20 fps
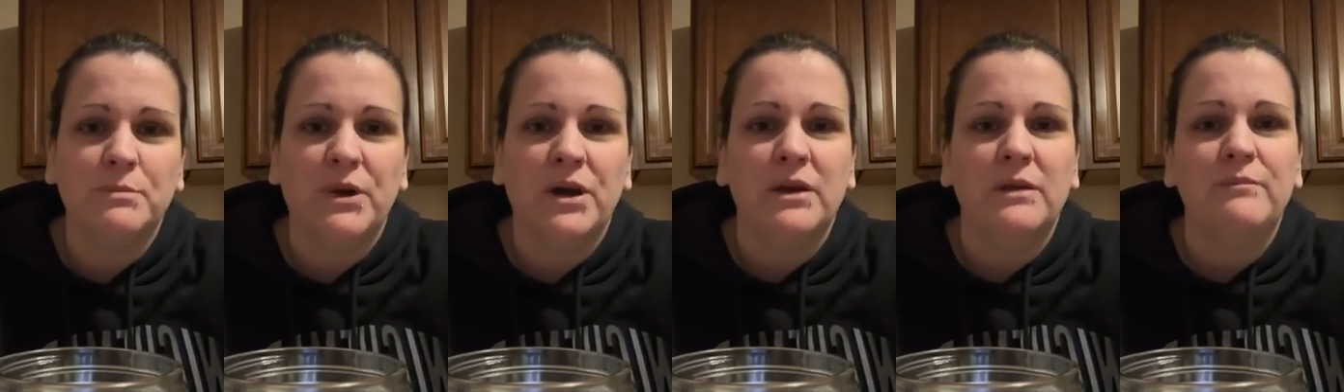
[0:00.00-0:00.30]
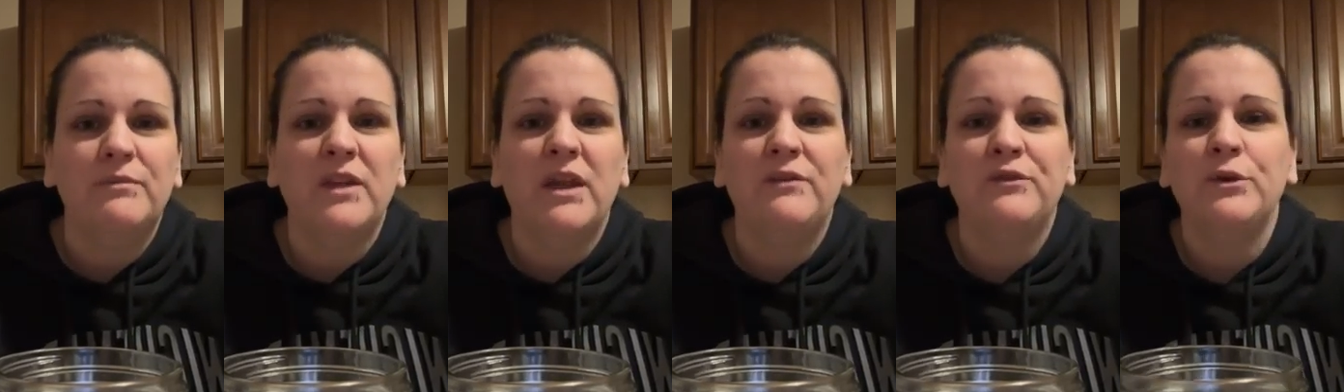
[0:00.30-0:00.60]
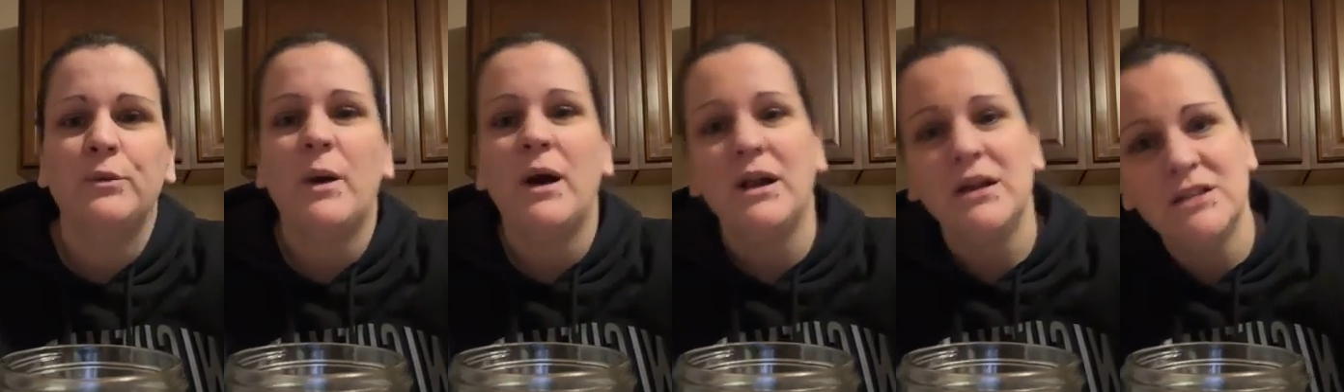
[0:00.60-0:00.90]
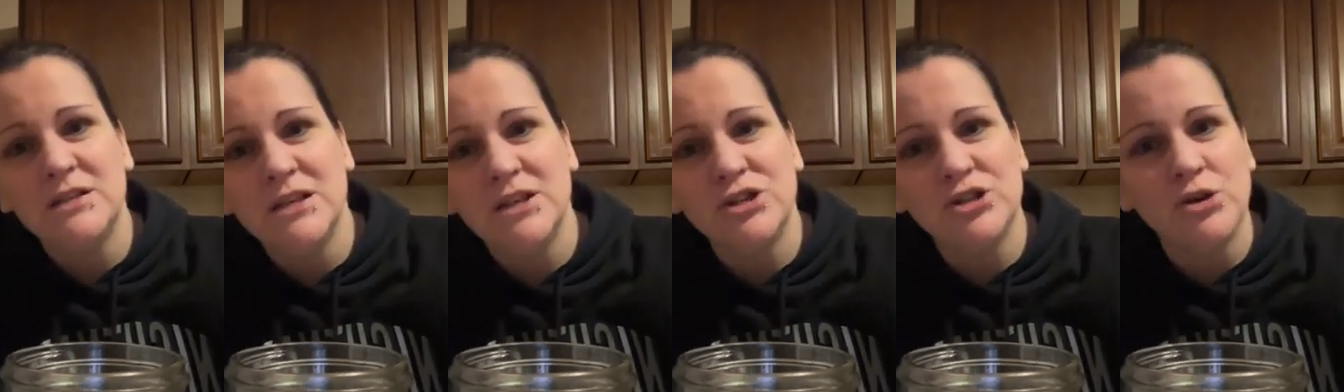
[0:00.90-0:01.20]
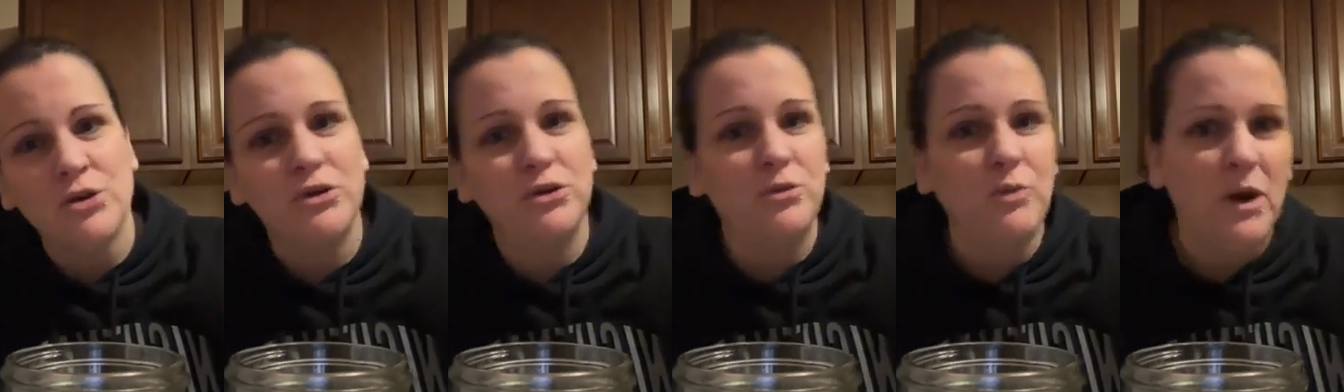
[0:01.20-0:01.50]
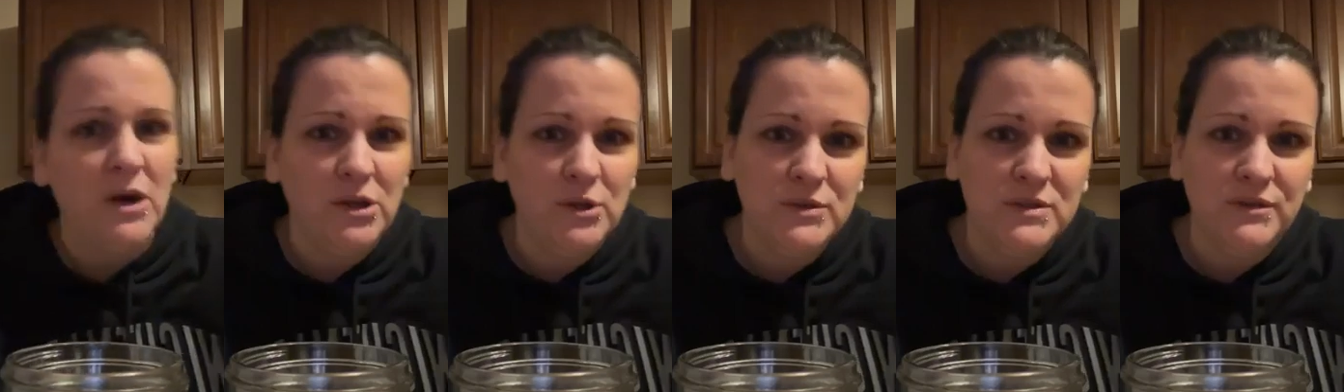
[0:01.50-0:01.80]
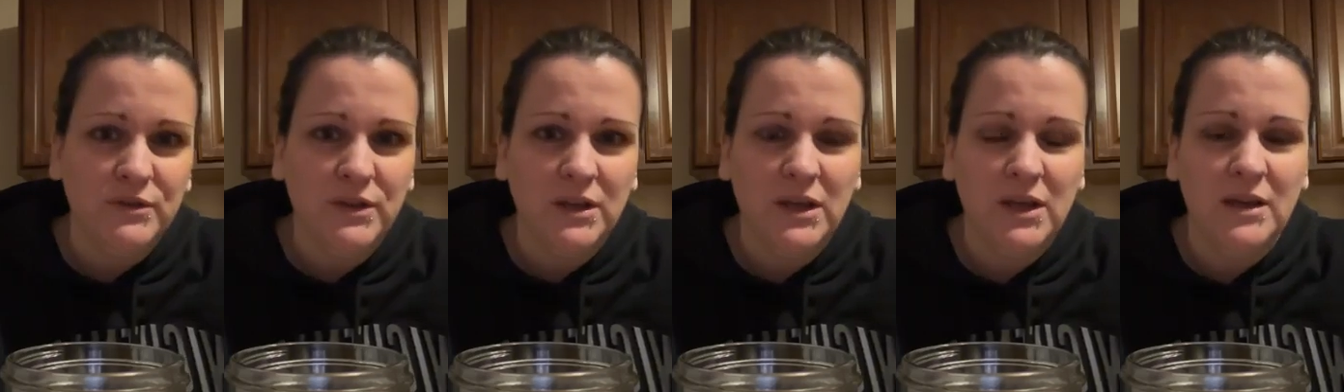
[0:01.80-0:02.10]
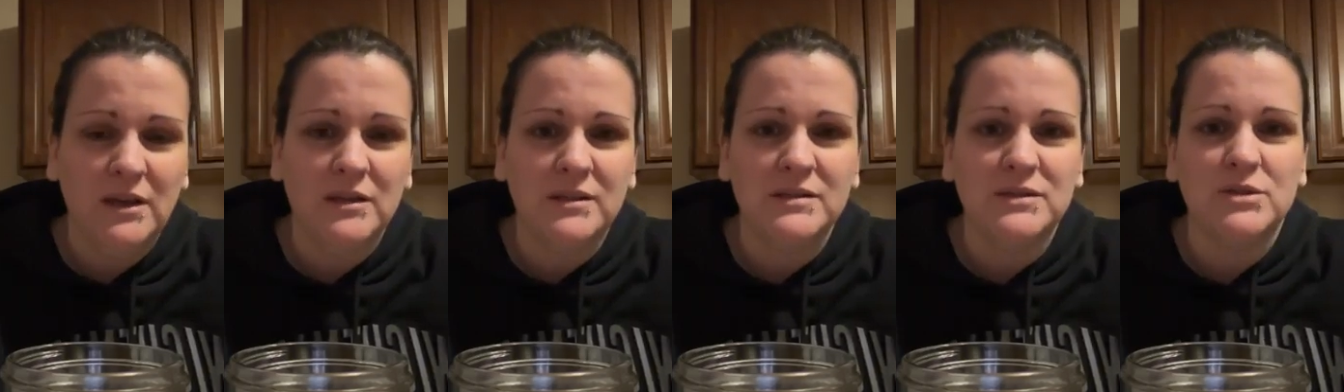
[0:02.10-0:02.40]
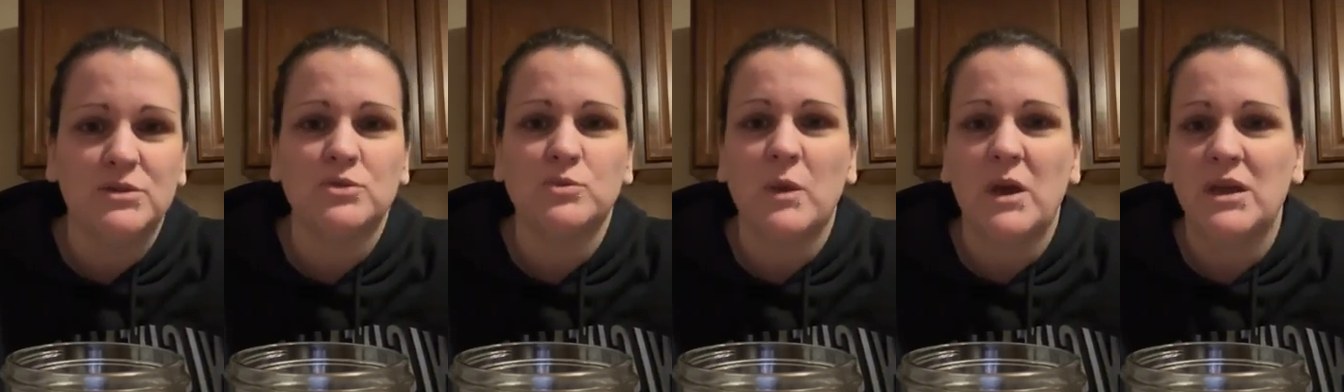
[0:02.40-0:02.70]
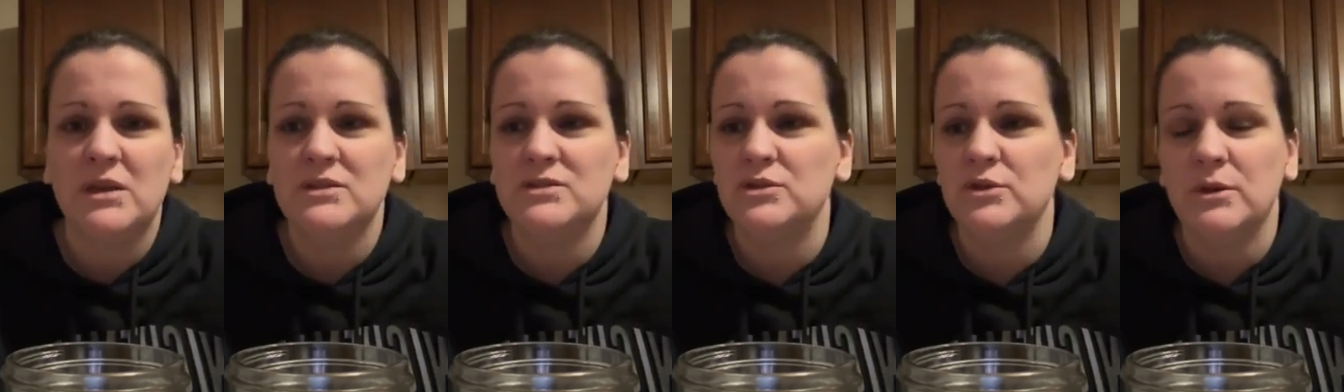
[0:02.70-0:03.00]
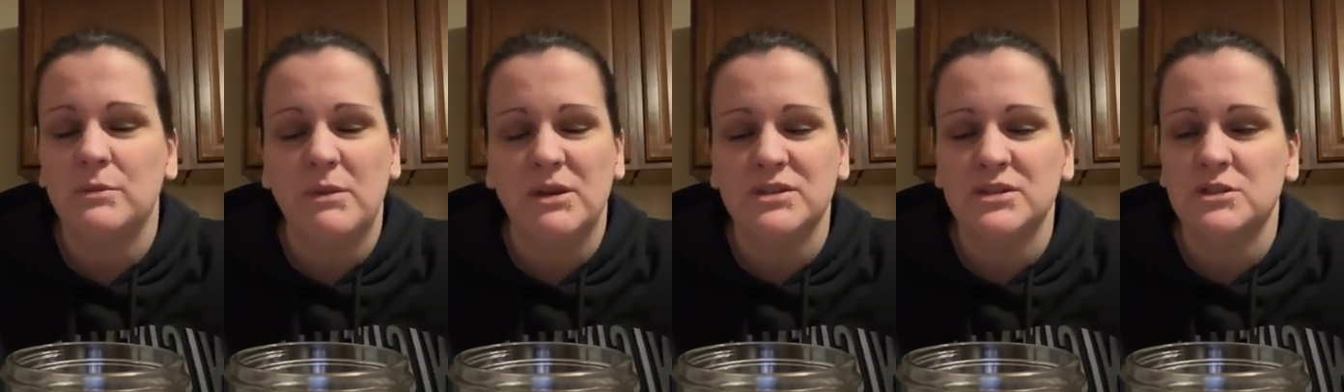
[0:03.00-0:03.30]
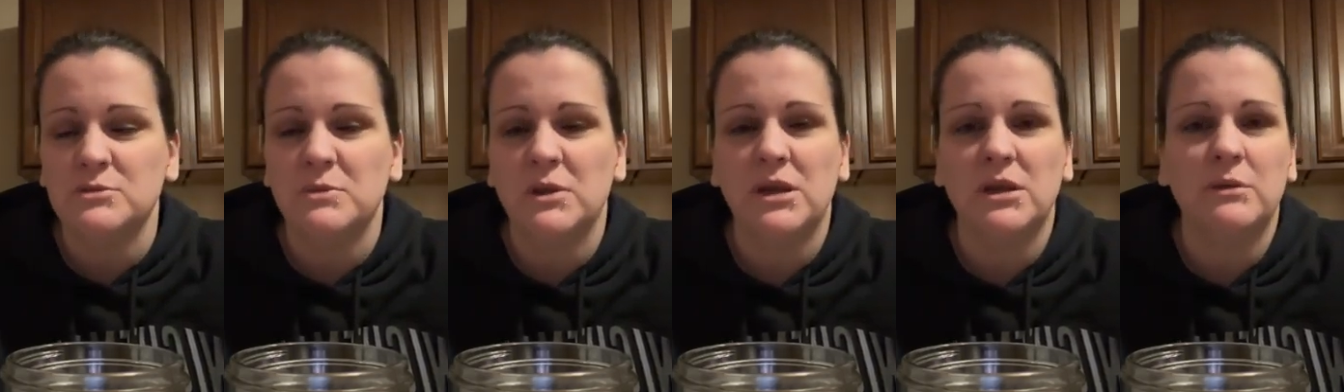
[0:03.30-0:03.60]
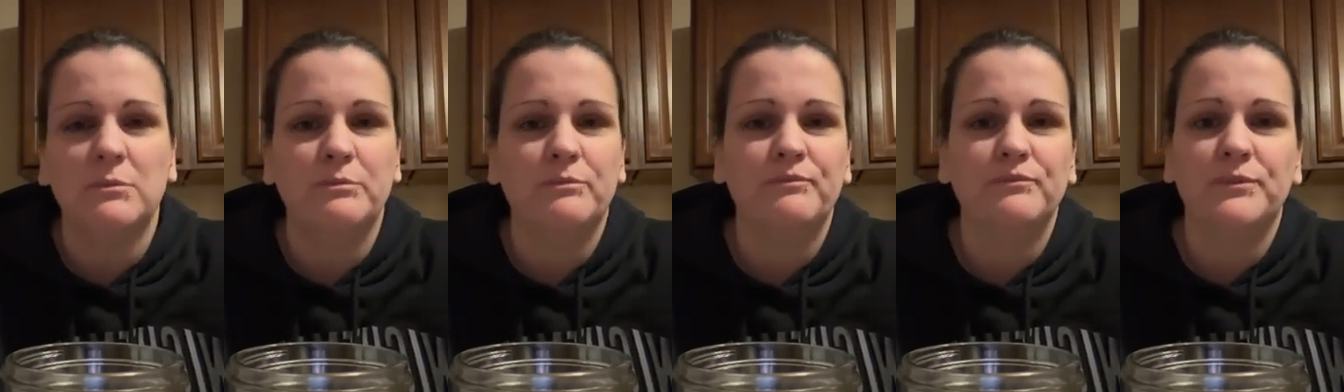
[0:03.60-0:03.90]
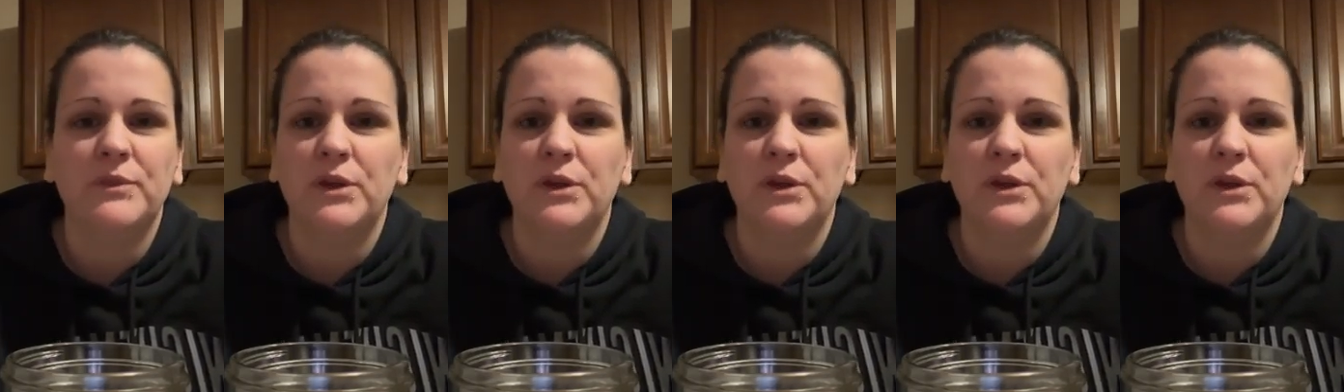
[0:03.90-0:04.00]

But if you want a tincture and you want to use it for the kids, there's ways. You can message me.